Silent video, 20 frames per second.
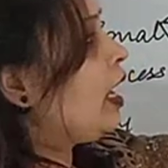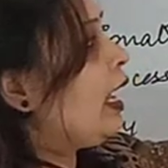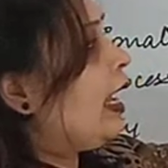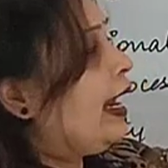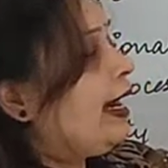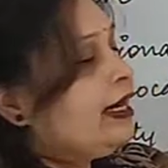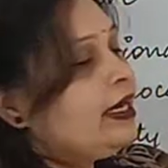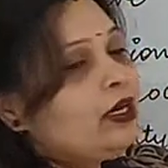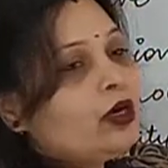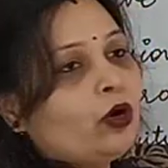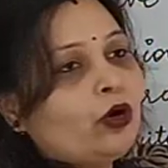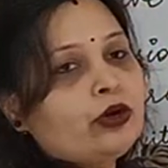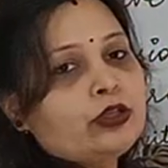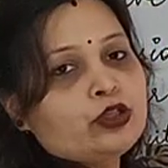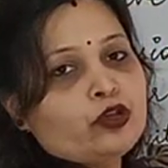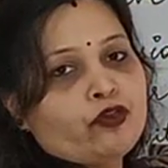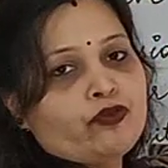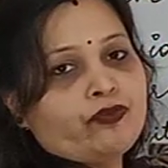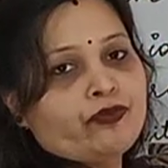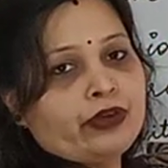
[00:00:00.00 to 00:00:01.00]
and
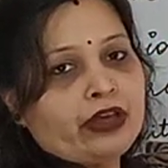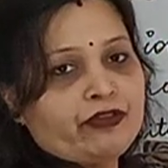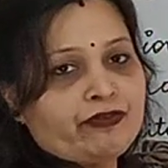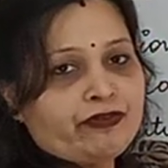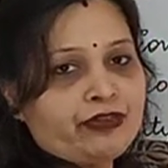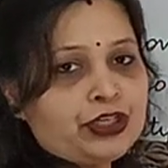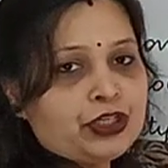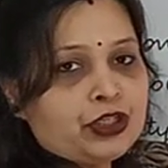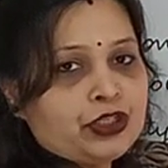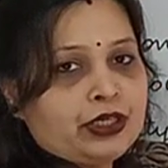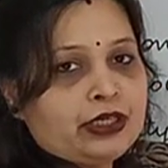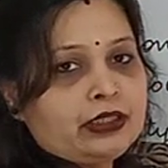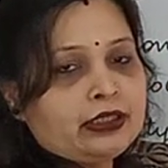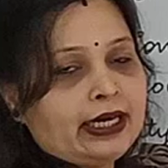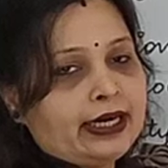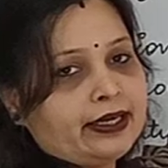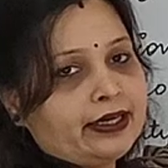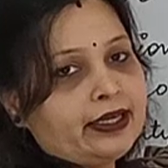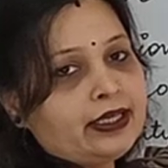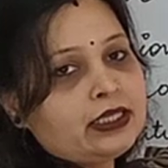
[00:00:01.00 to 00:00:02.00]
also efficient,
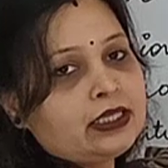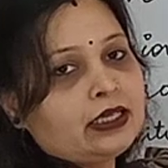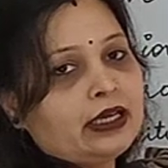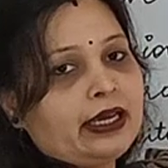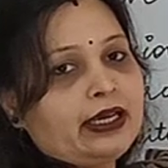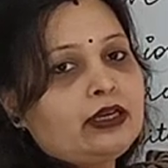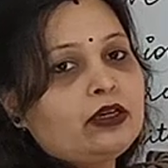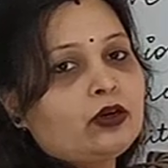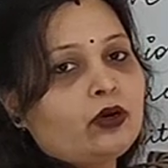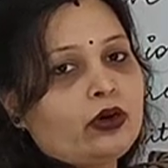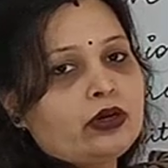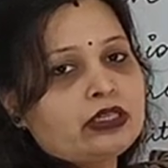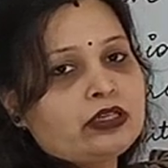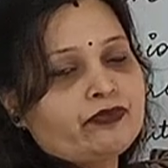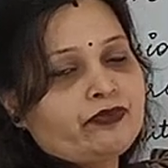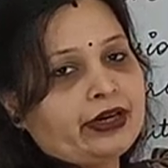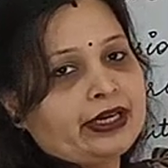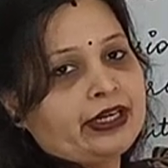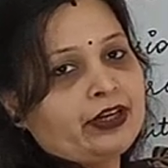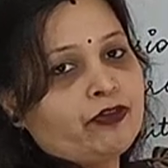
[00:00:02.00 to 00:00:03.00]
that is in
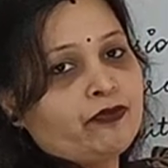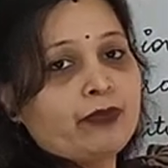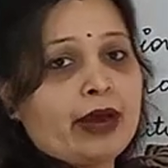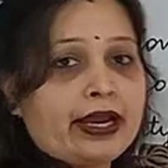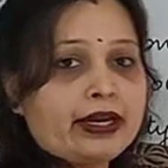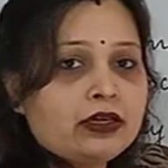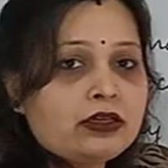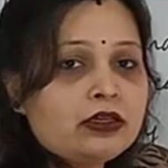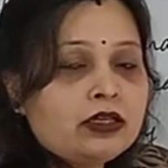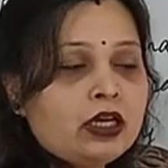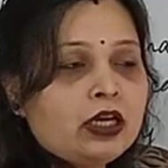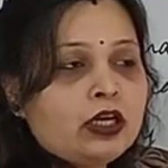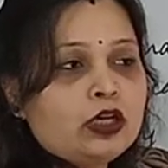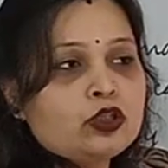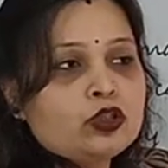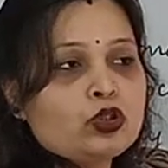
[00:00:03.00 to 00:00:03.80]
cost-effective manner,